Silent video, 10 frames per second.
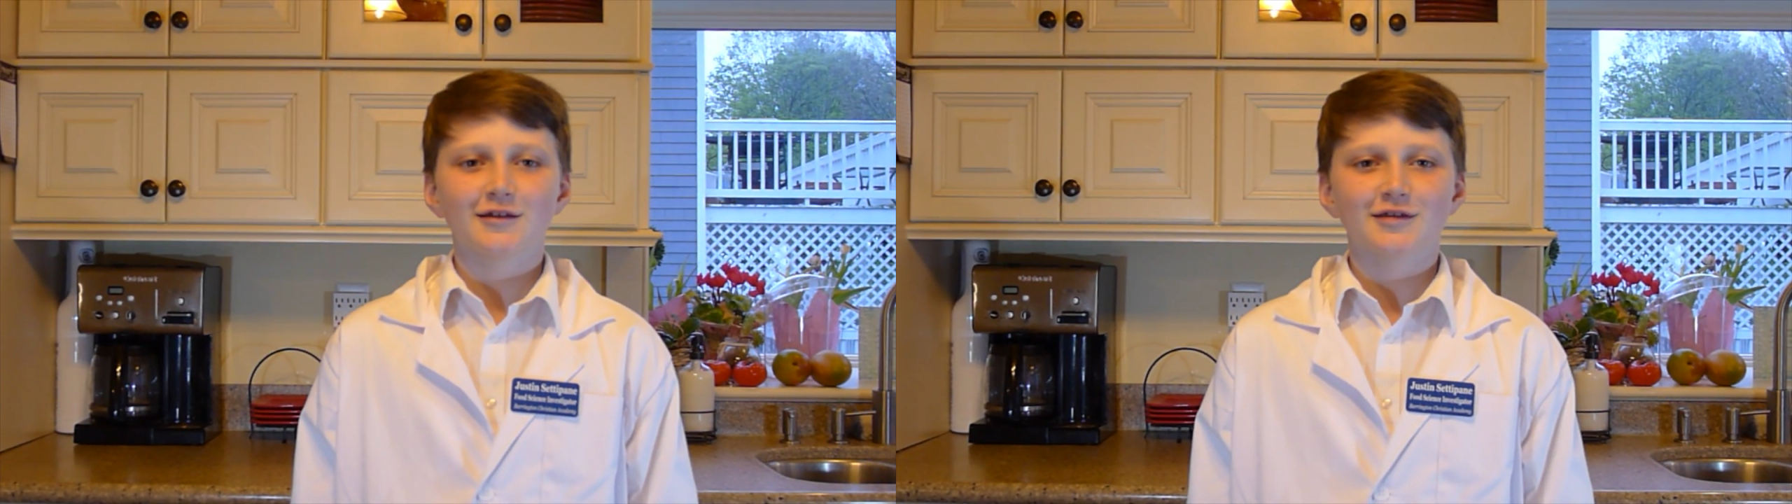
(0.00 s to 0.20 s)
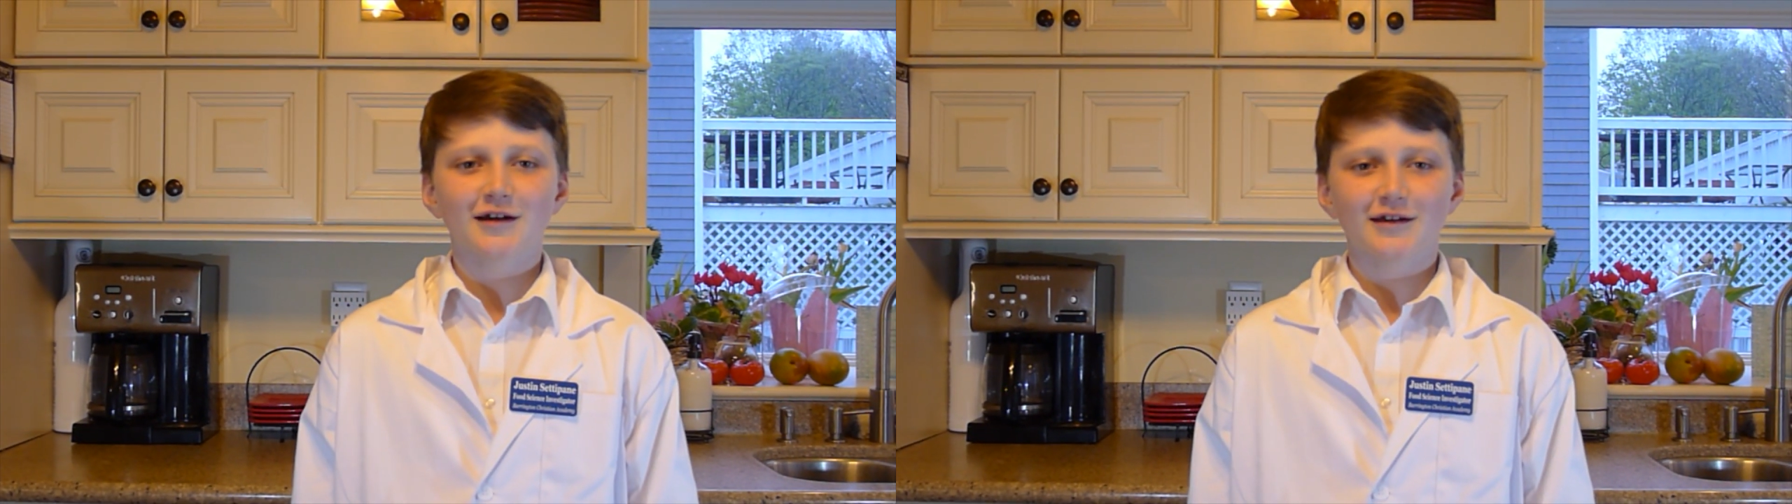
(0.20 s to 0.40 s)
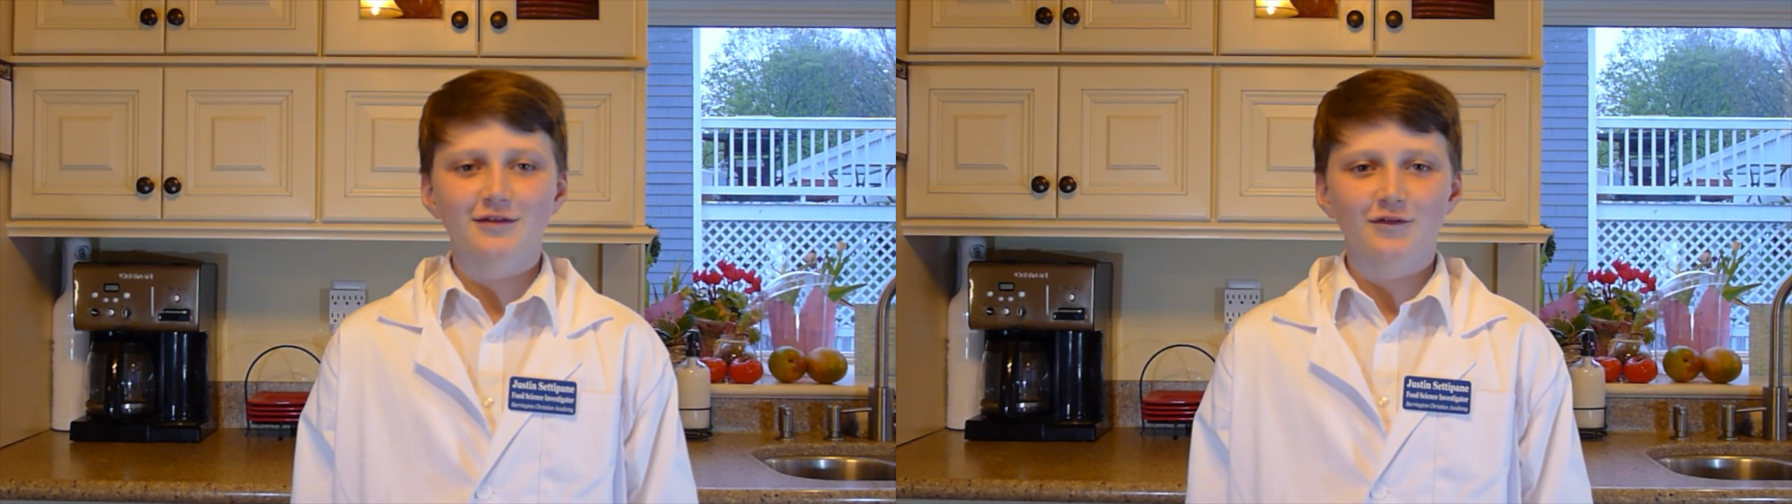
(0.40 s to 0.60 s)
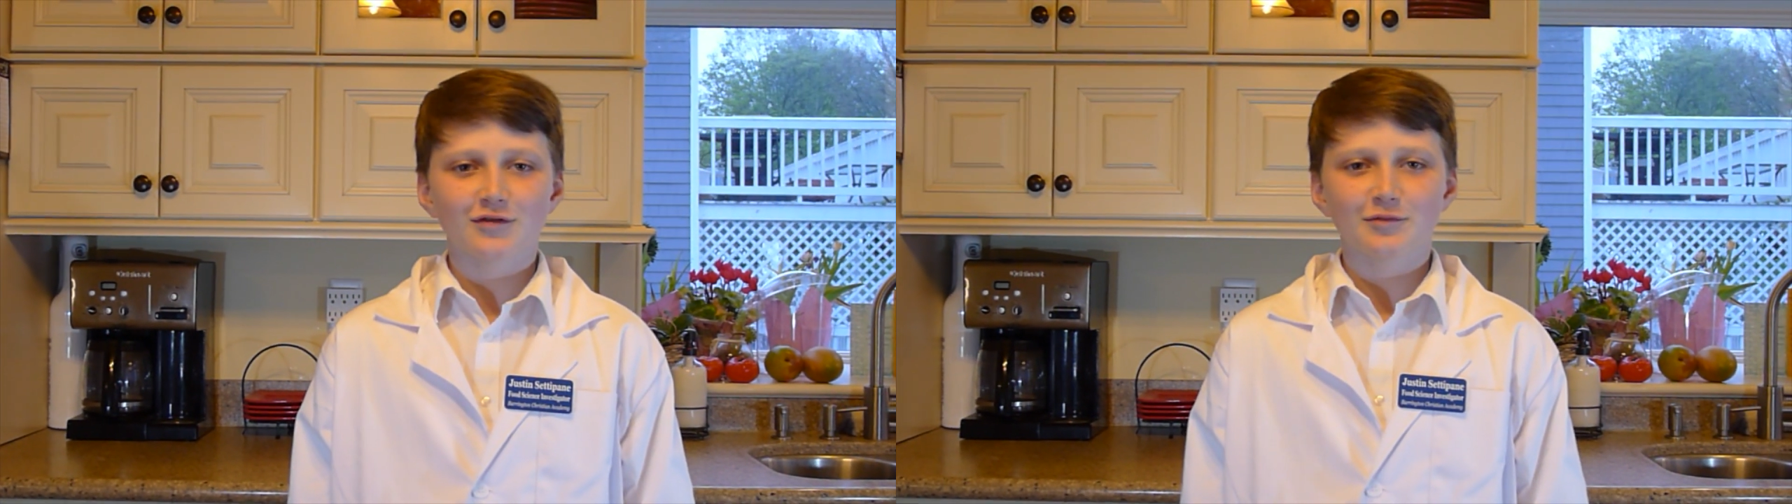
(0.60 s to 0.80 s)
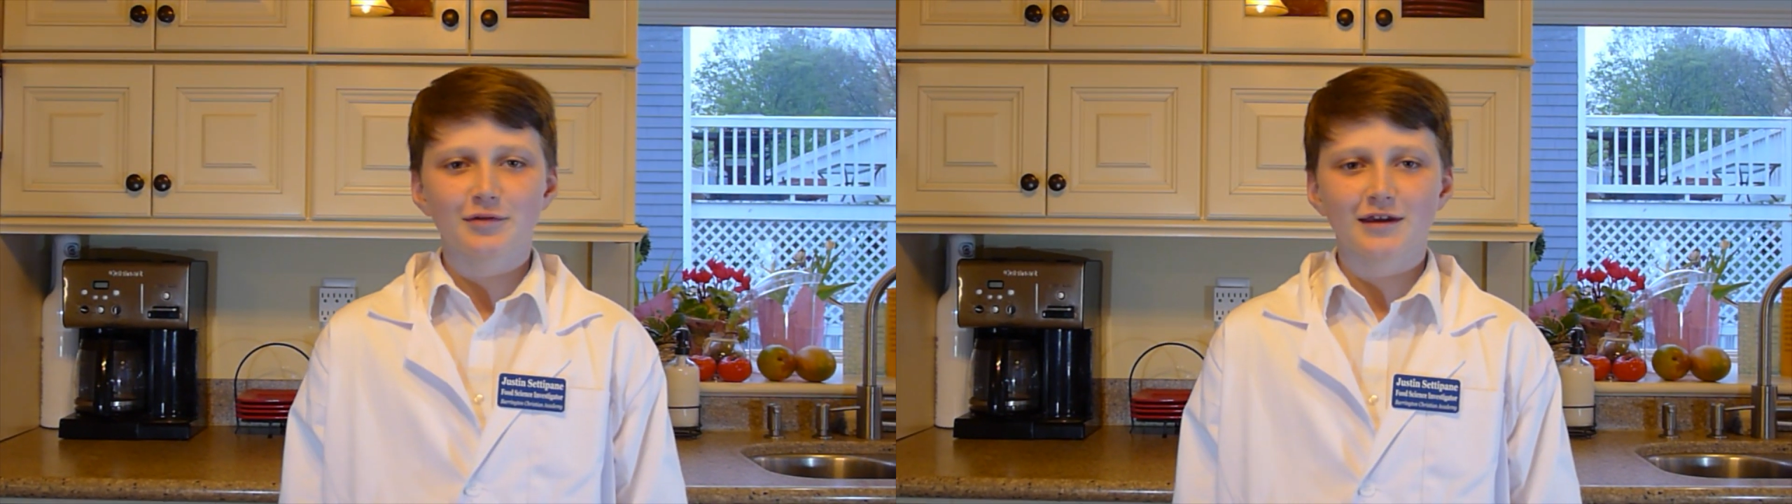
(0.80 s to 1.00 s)
science of
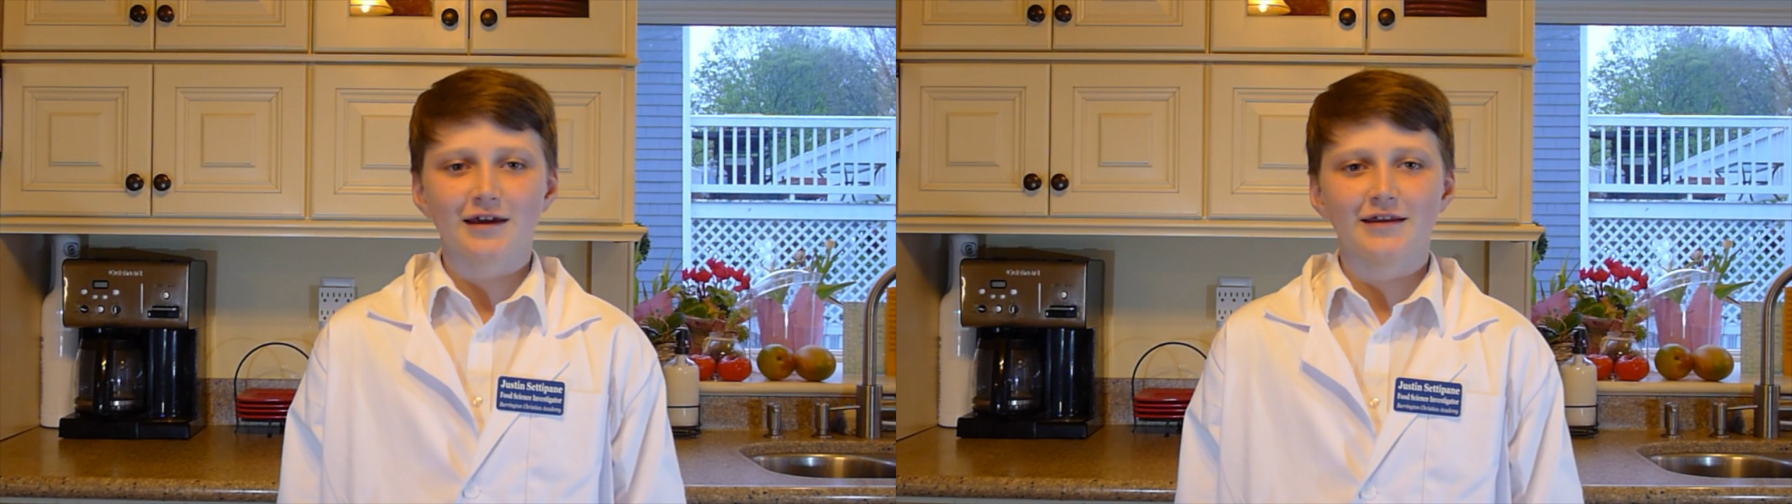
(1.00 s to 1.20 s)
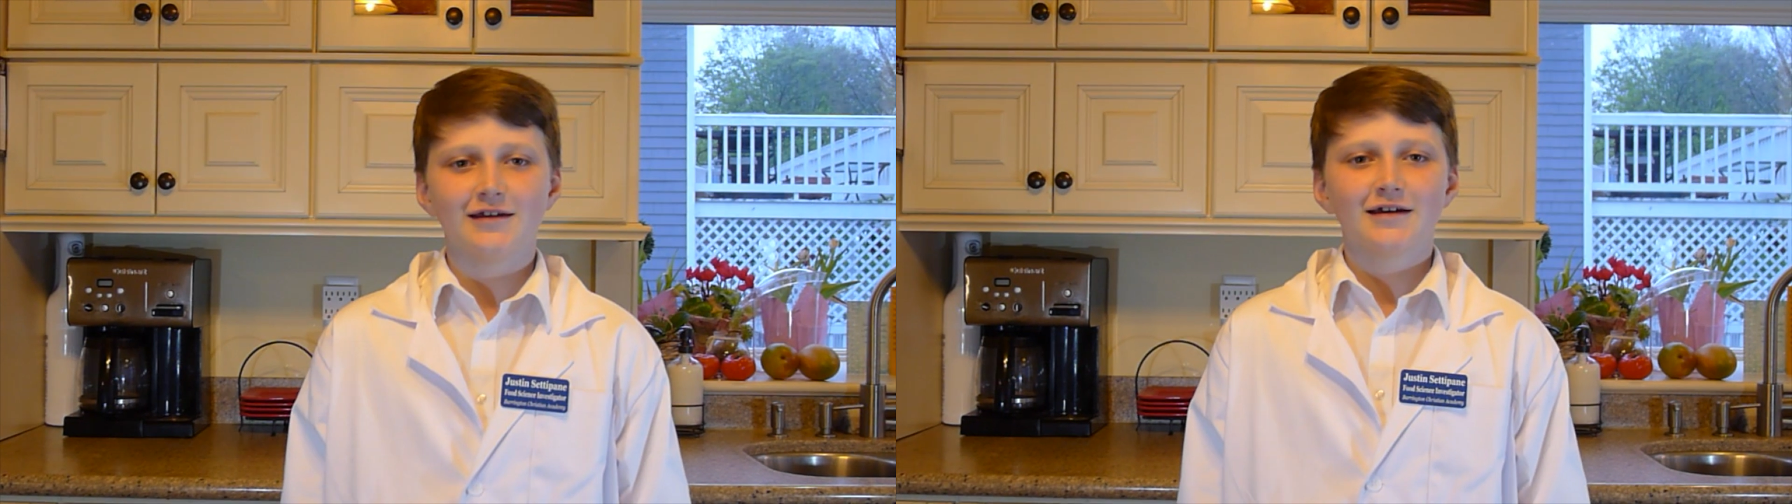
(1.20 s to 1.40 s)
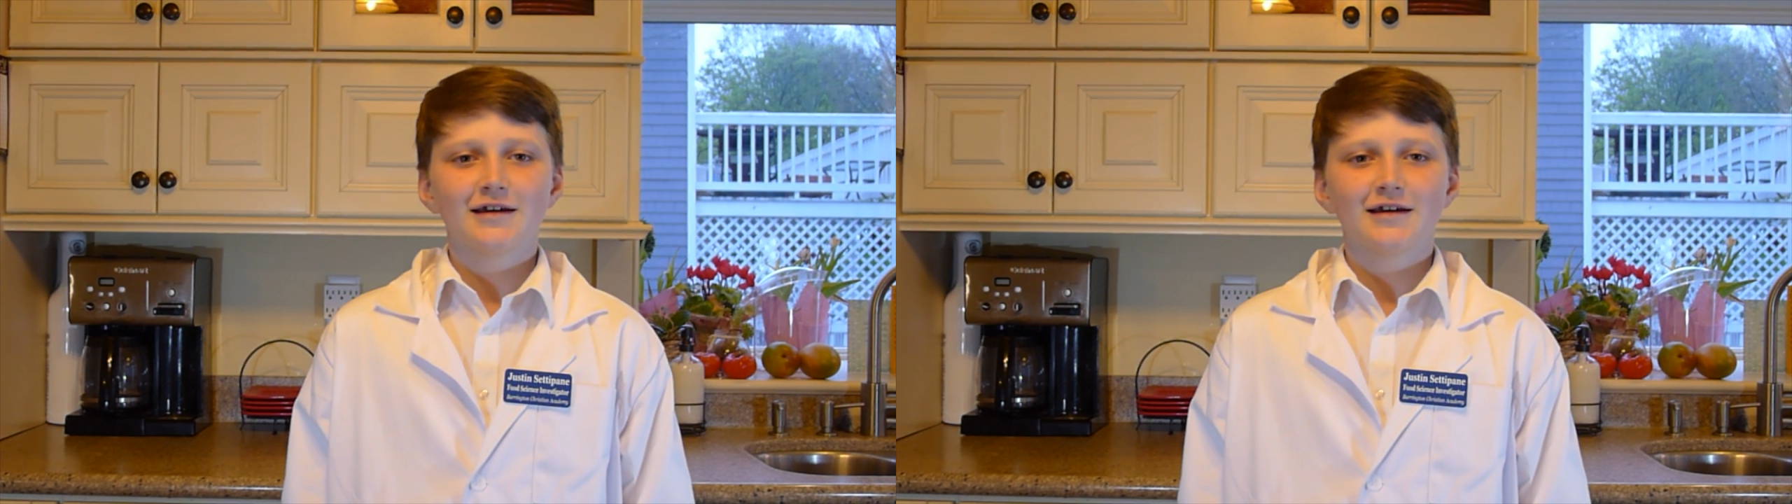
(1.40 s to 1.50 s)
spaghetti,